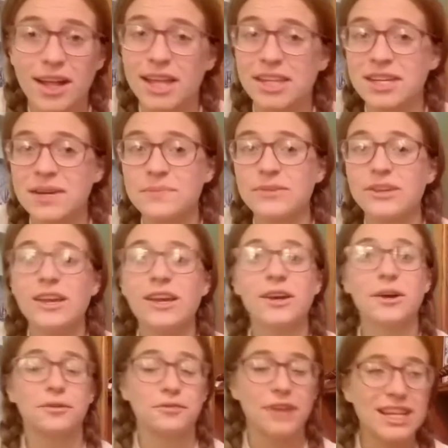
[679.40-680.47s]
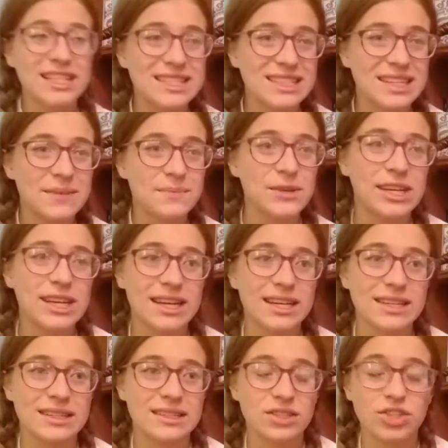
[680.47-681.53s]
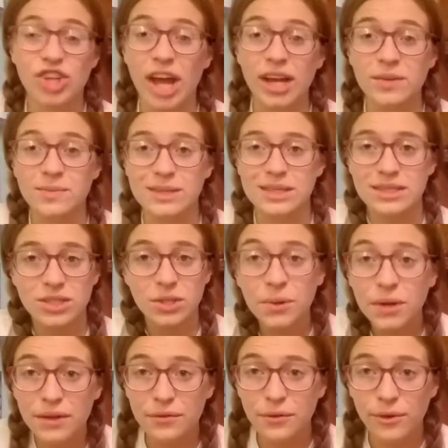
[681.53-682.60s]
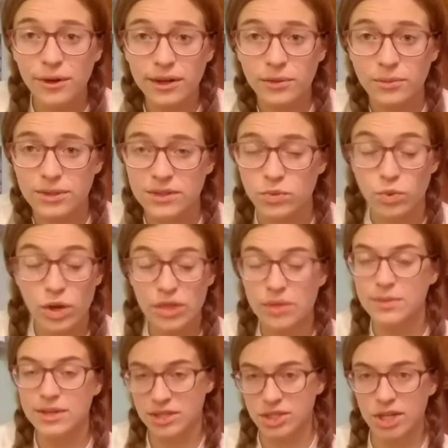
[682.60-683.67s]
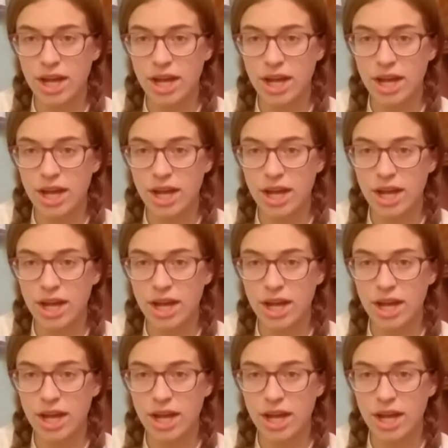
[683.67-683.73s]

end up being arrested because Jackaby's tuning fork was with Mr.